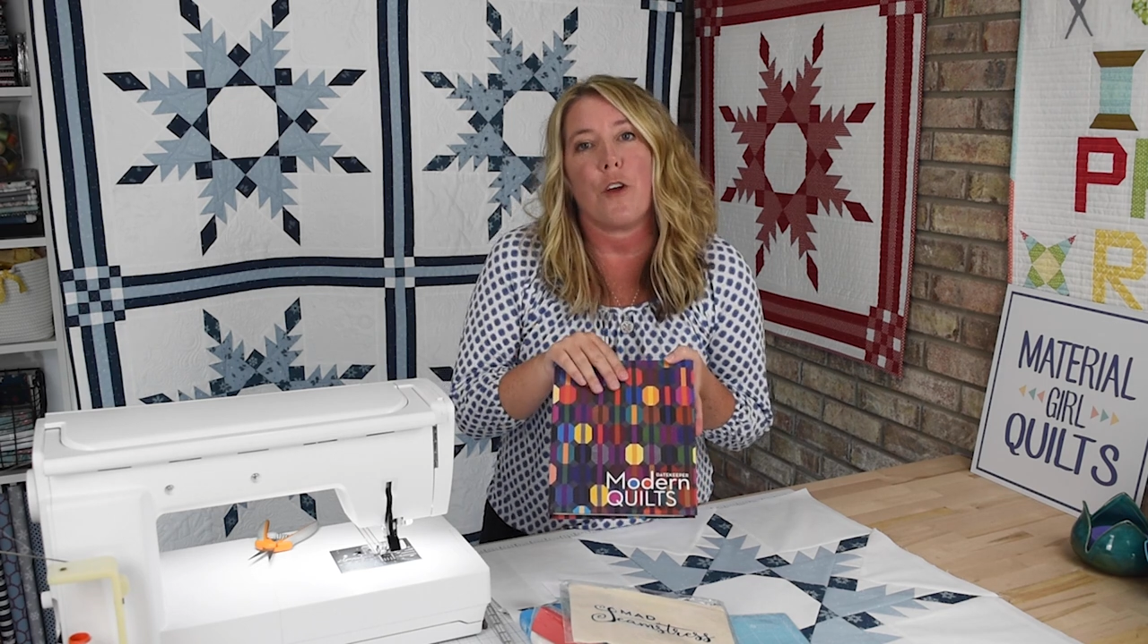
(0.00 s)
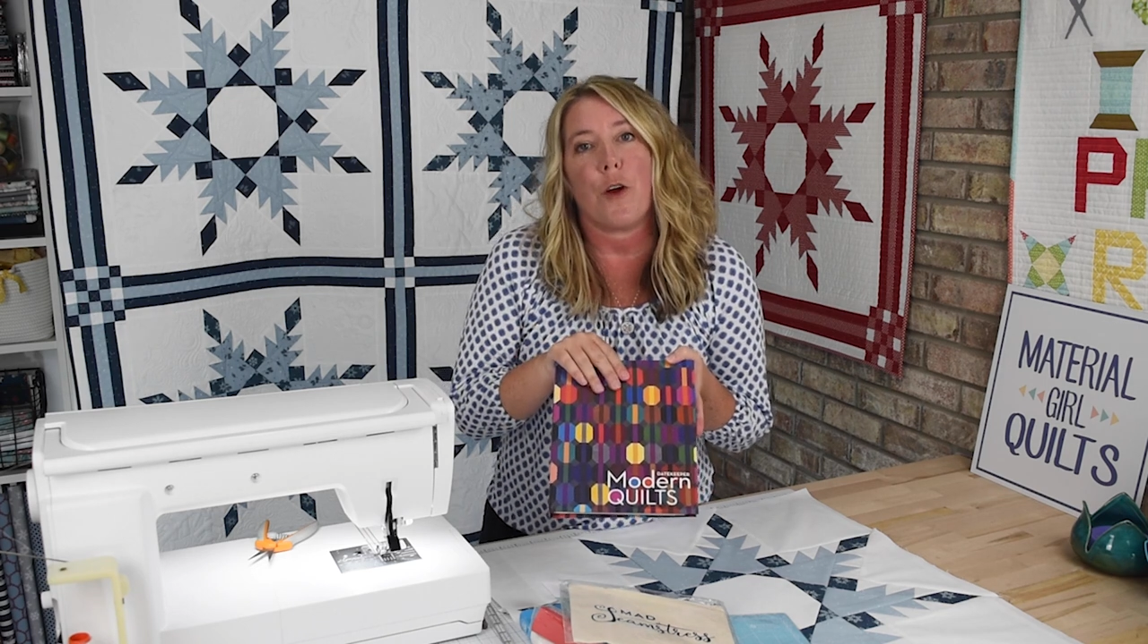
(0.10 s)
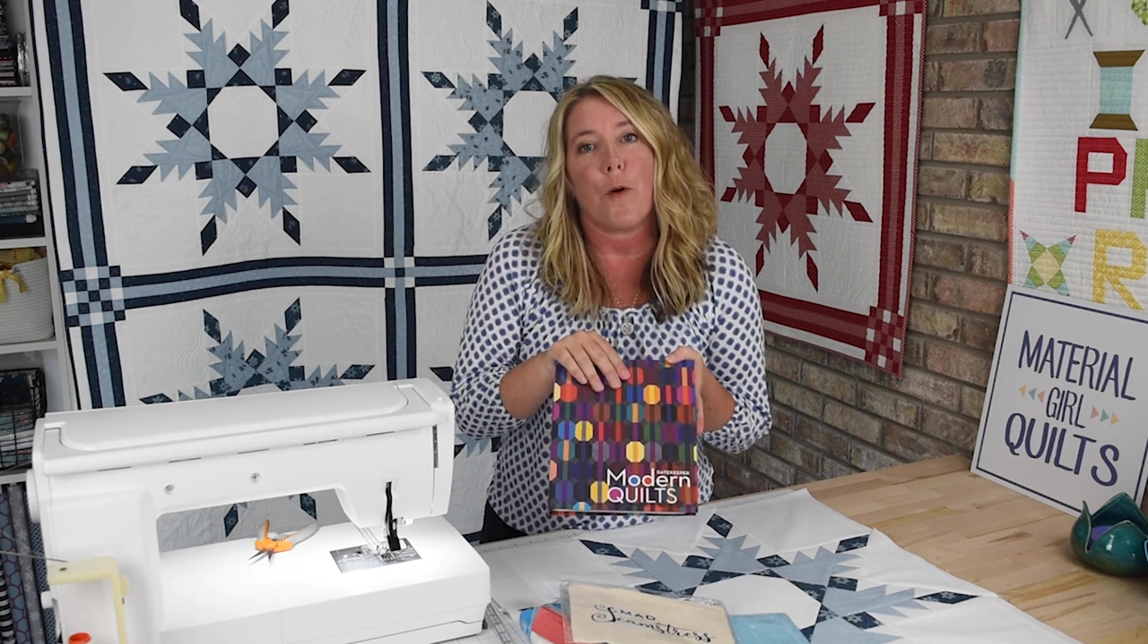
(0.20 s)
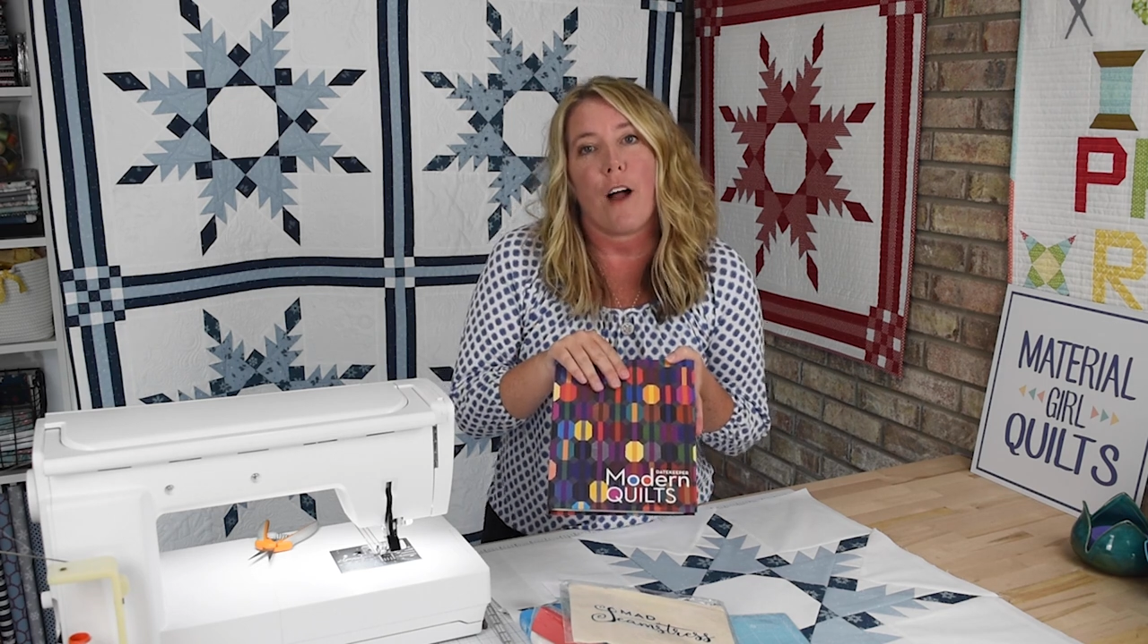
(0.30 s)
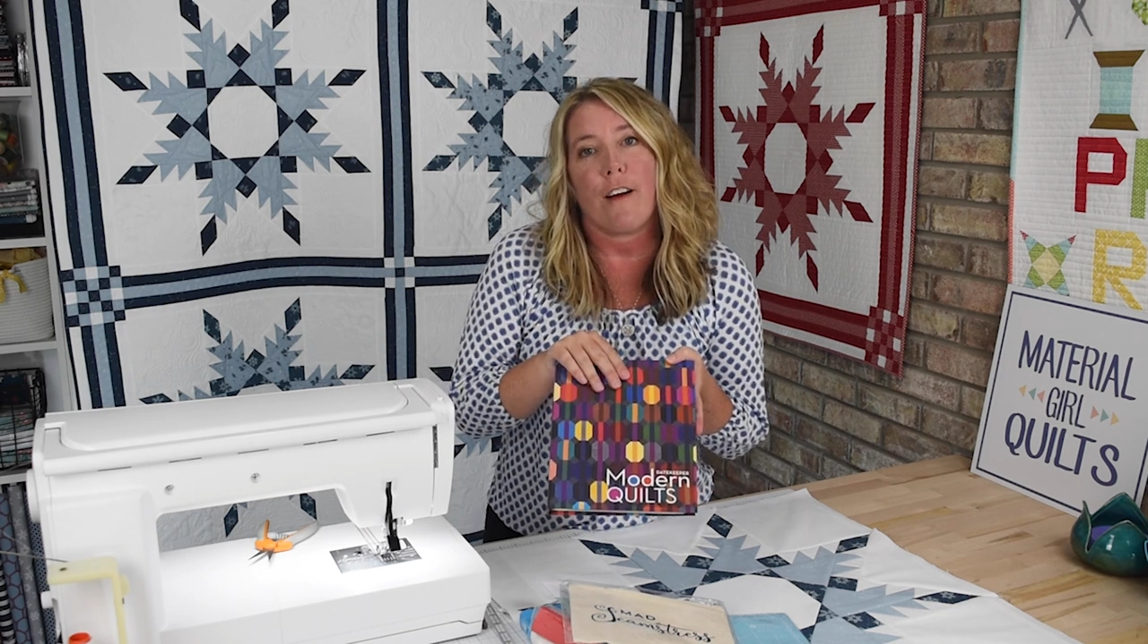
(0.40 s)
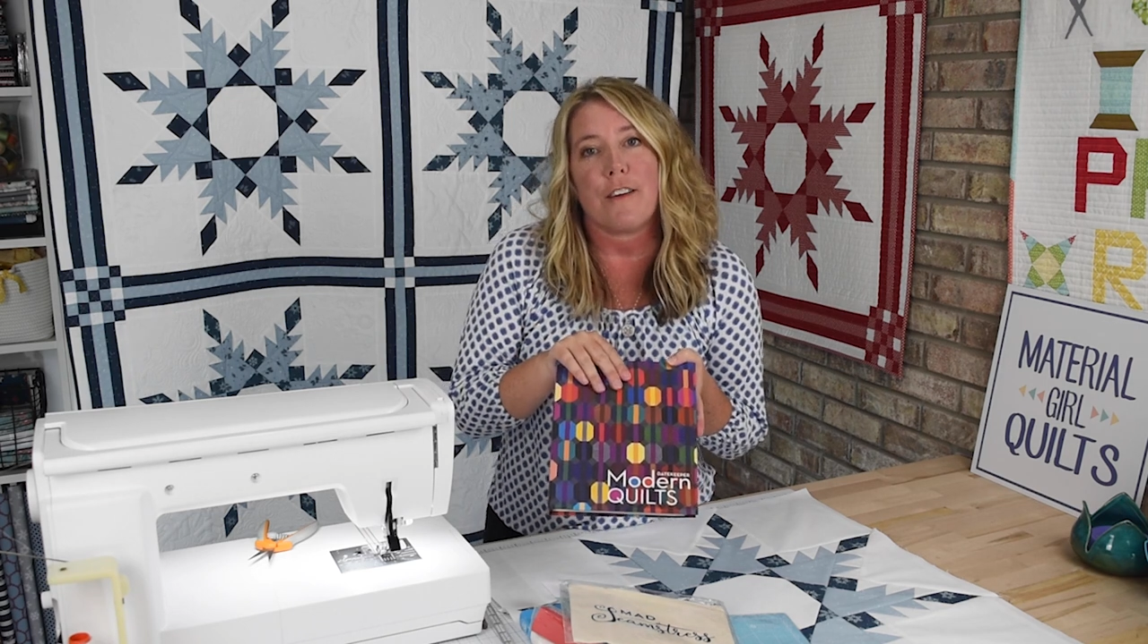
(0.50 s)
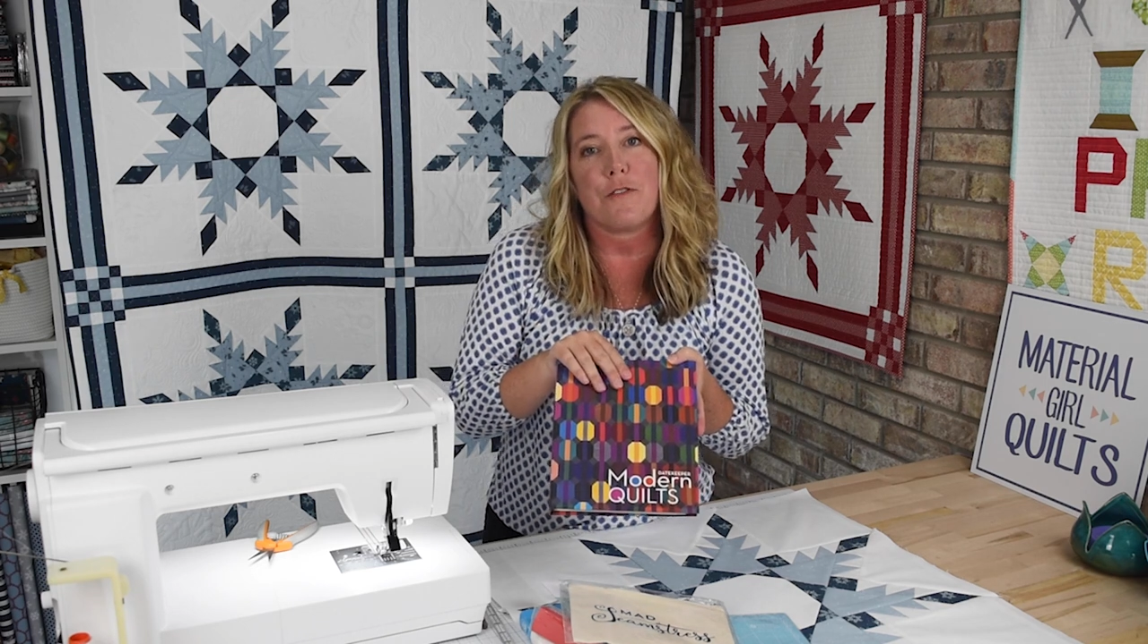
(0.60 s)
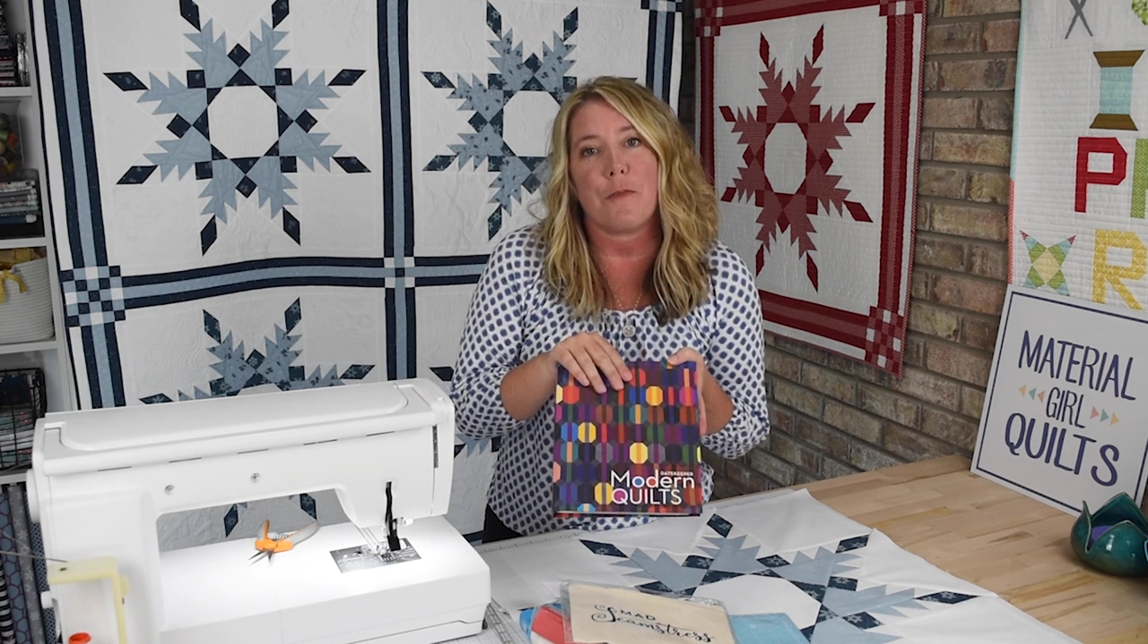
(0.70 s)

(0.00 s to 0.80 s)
your progress